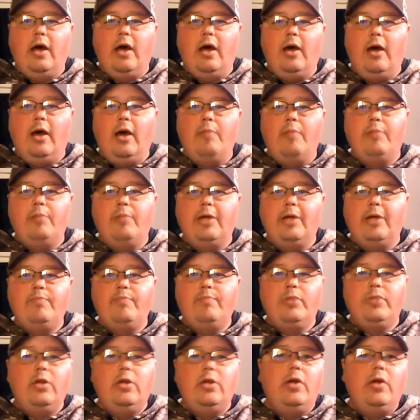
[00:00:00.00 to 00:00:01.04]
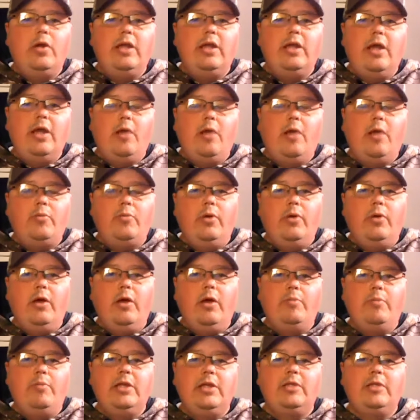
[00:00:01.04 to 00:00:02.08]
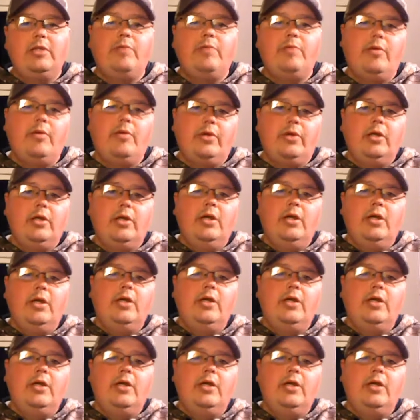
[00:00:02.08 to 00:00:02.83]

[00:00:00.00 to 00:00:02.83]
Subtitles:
but any help will help me to be able to